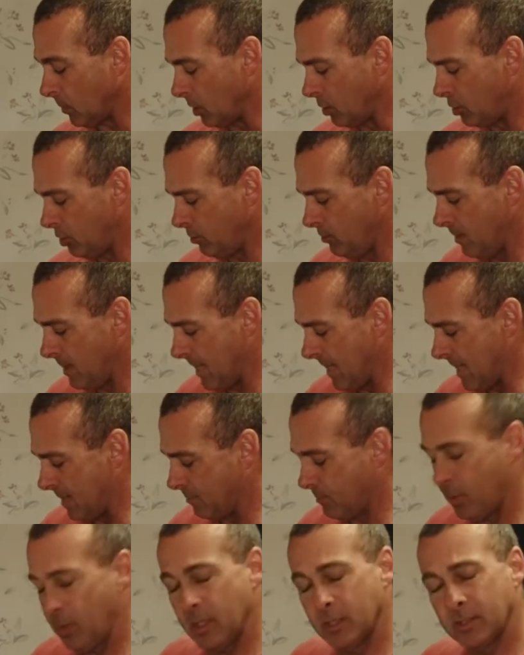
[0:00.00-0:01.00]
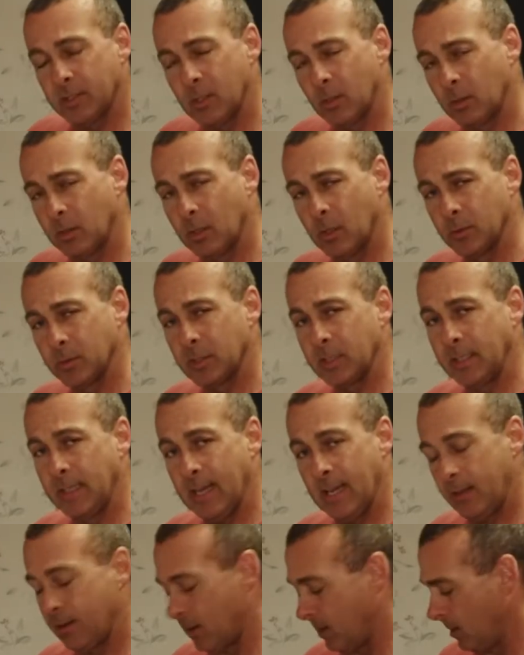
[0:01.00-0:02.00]
do not put it so close
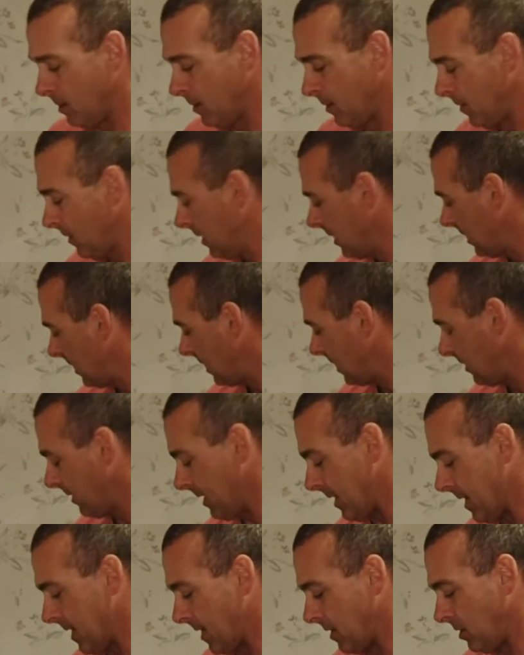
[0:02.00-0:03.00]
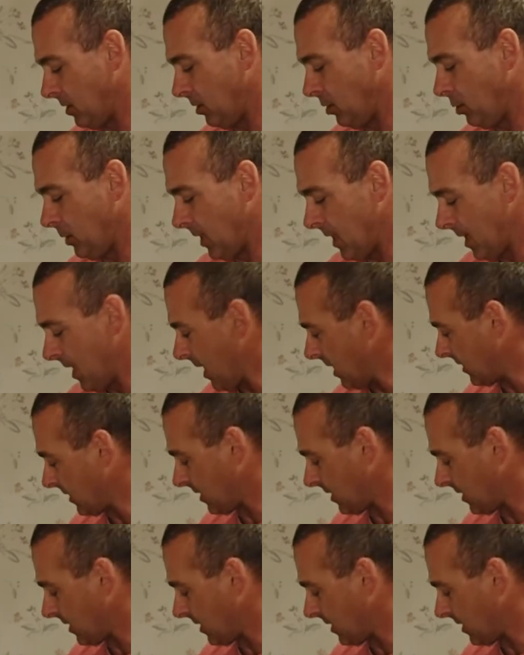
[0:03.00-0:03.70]
together that you cannot